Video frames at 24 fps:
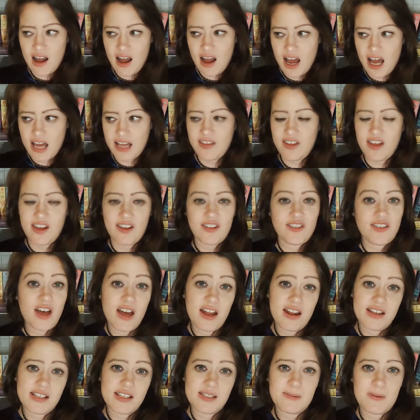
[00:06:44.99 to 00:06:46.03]
I think
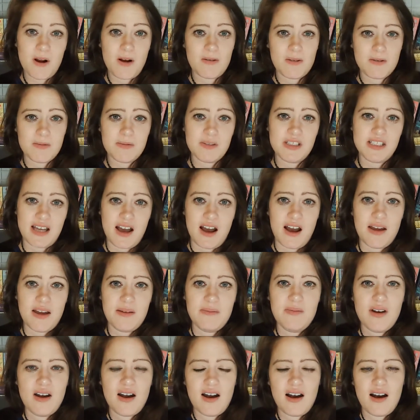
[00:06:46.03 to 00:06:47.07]
that it's probably time.
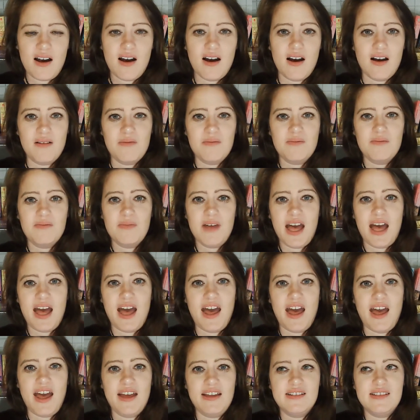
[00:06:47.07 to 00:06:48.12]

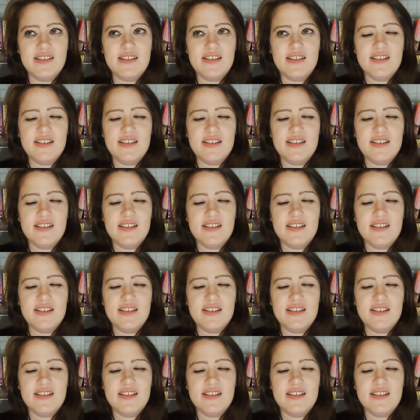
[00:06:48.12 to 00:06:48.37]
And